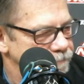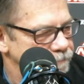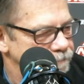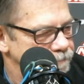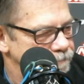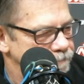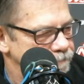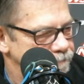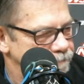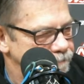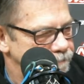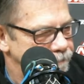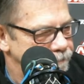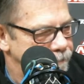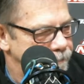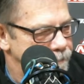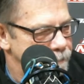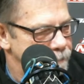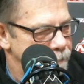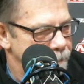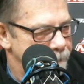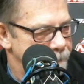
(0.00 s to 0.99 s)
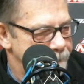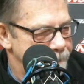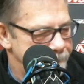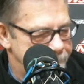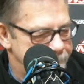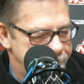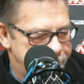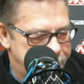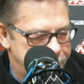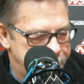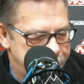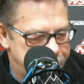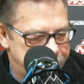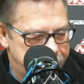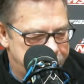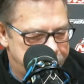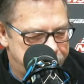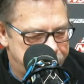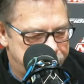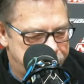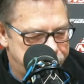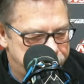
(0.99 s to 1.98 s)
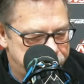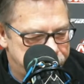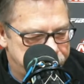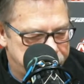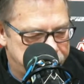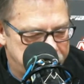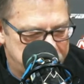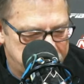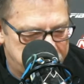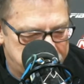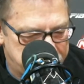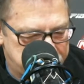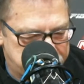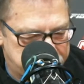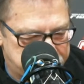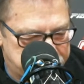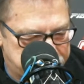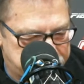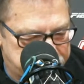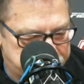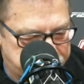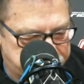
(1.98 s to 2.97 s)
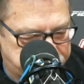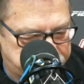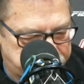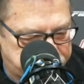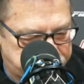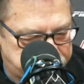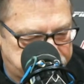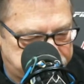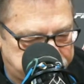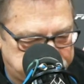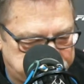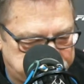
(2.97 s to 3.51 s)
This person isn't speaking.